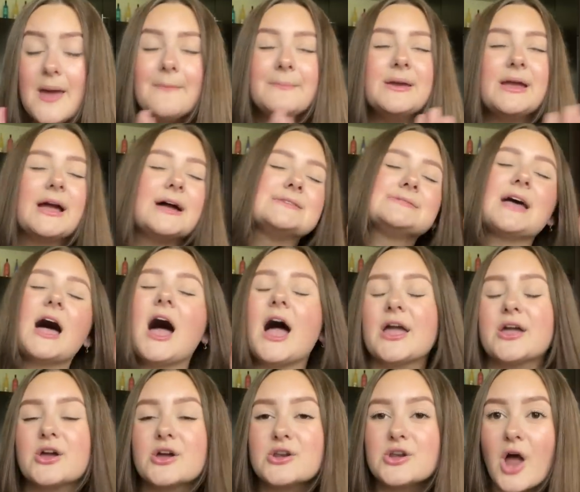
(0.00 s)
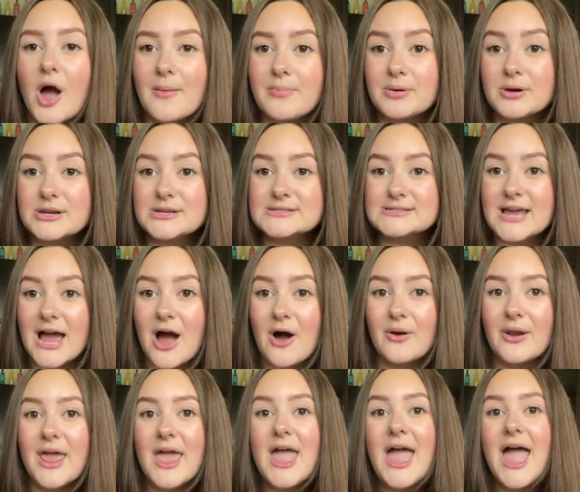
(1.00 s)
because I could not put it down.
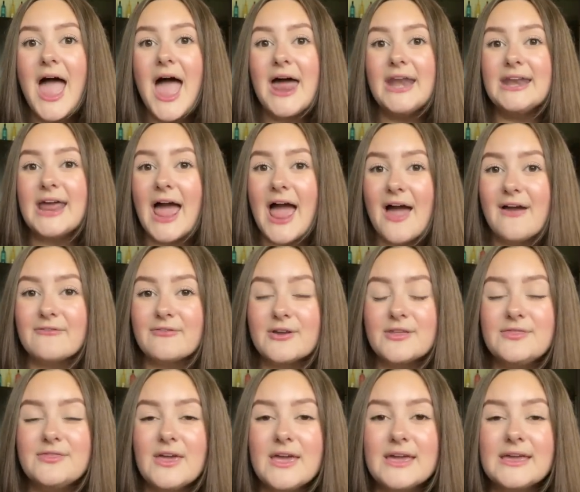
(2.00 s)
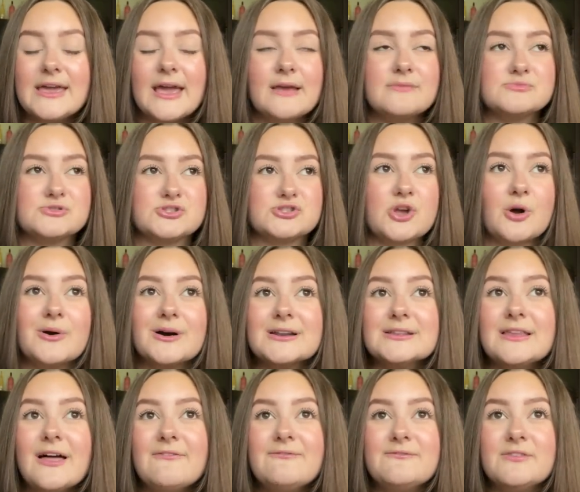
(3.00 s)
And everything came so out of
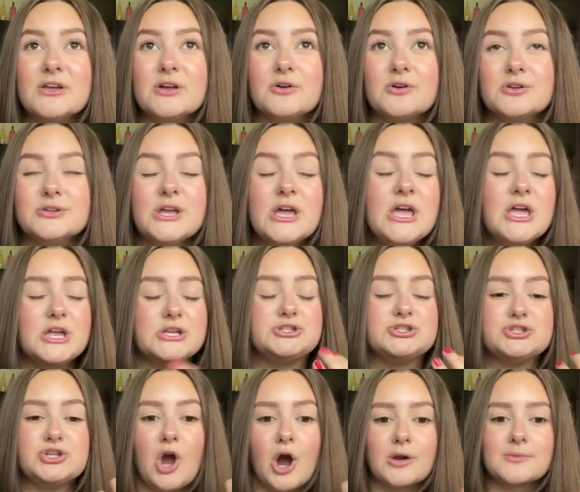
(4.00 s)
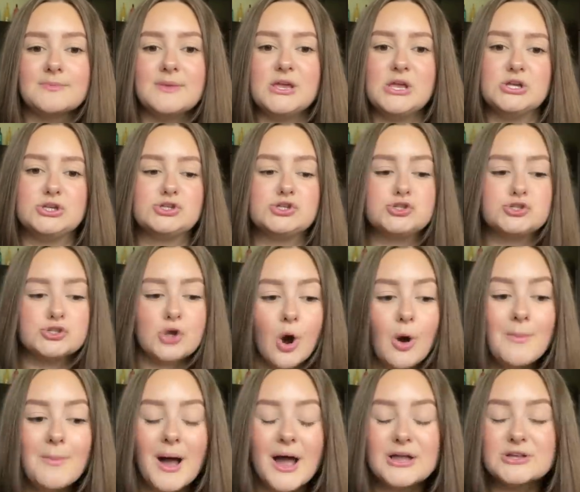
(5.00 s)
left field. It shocked me so
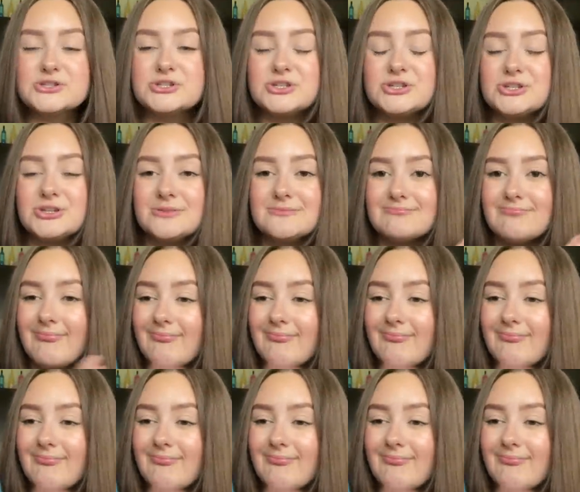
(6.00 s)
much.